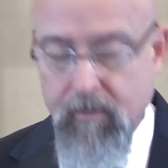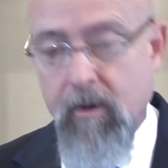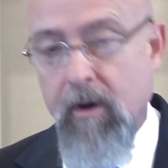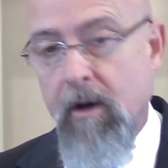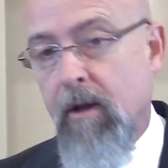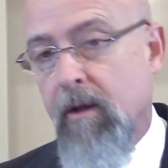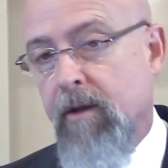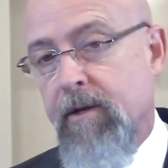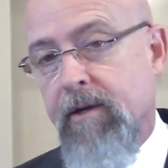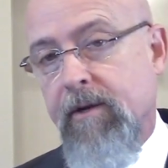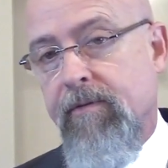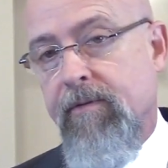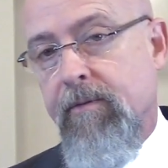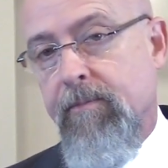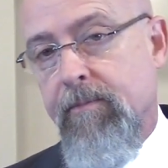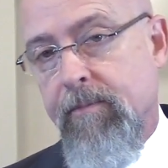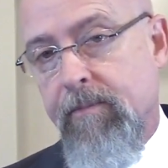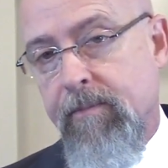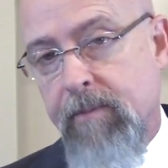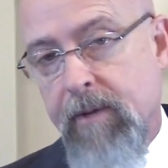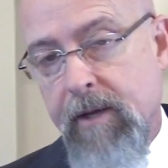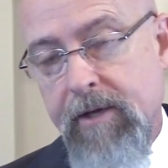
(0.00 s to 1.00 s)
we're all at different
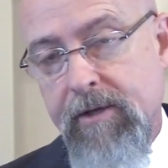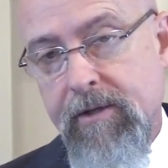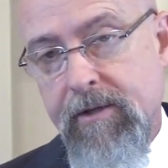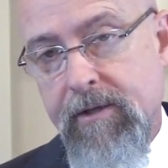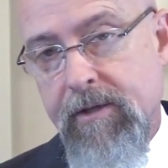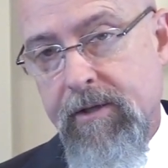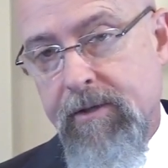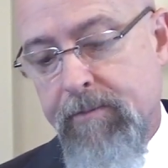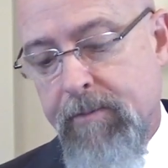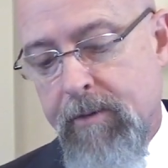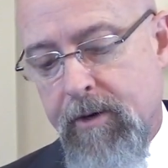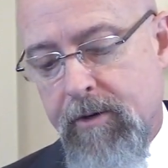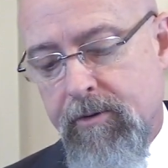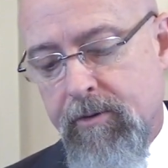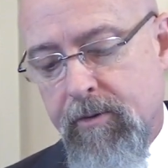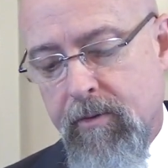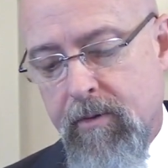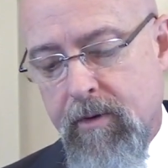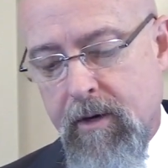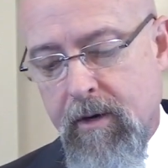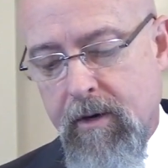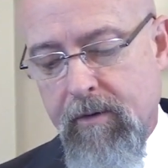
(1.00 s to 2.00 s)
places in spiritual
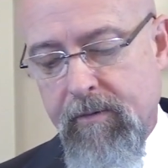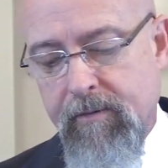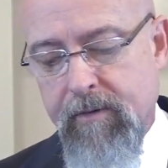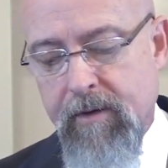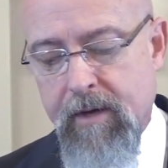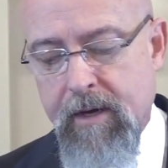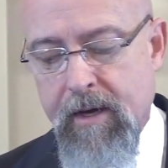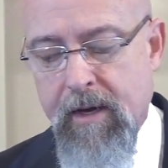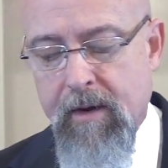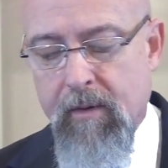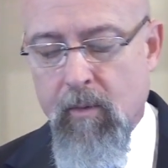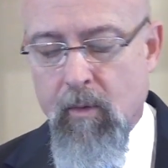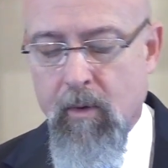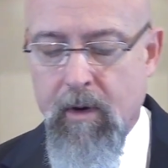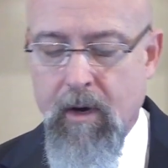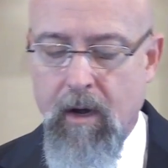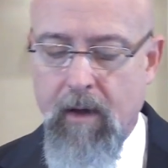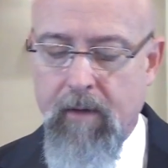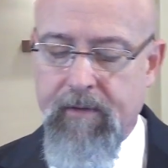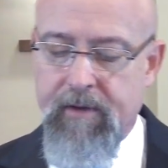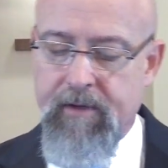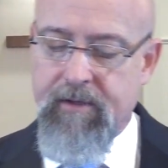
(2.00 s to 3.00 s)
growth. We'll
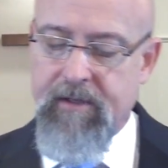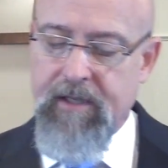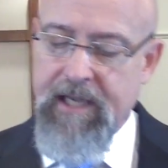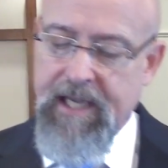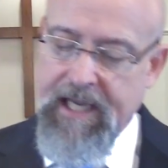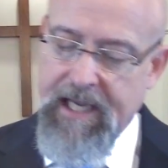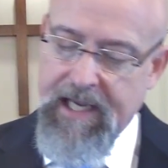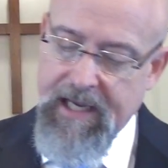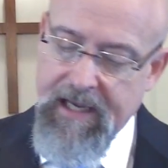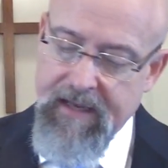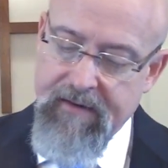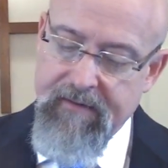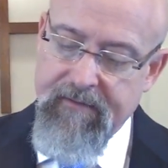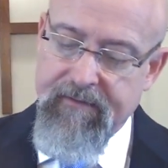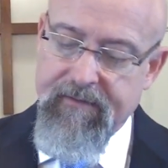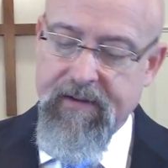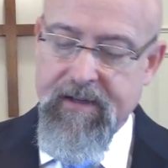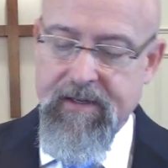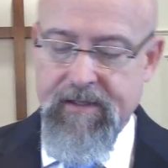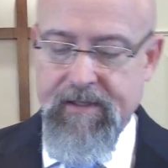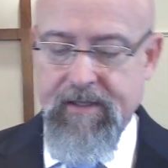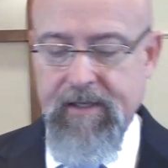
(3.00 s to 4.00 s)
call this the
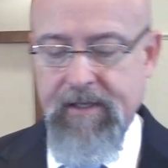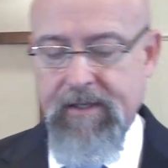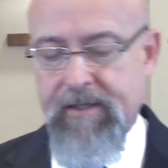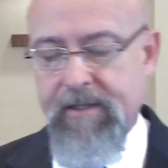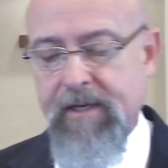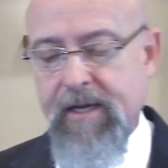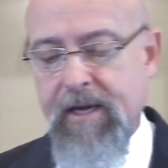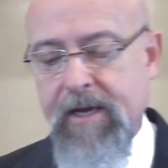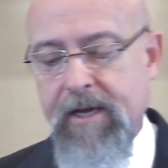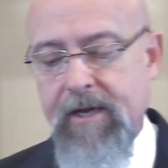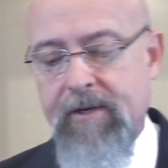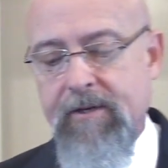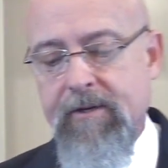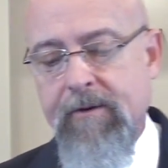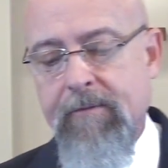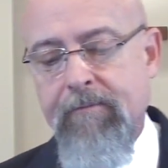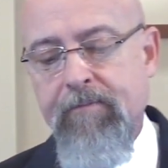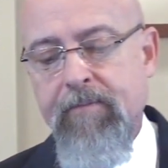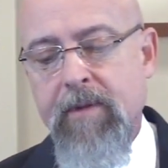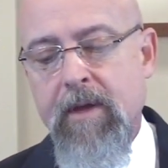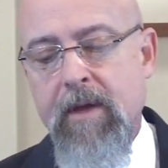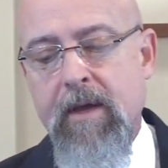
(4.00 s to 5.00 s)
infancy stage.
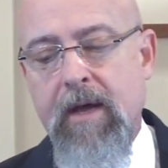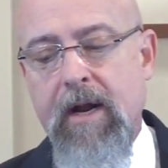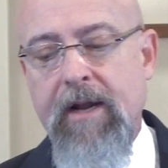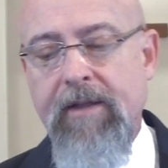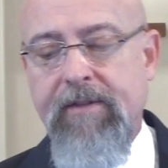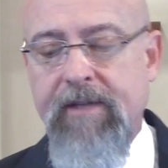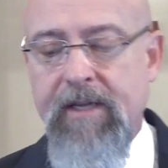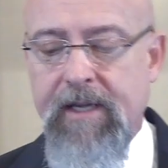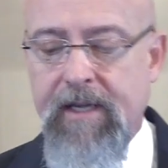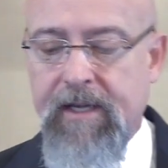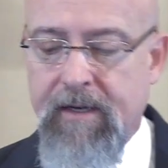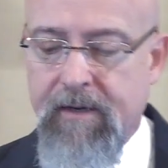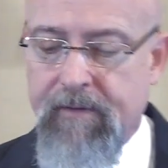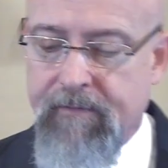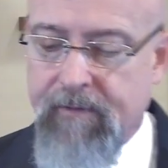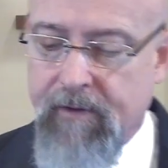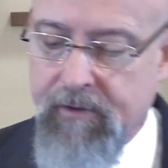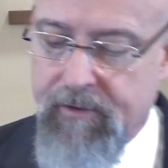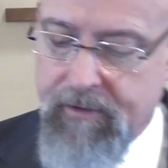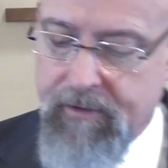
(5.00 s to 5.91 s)
And at the end of verse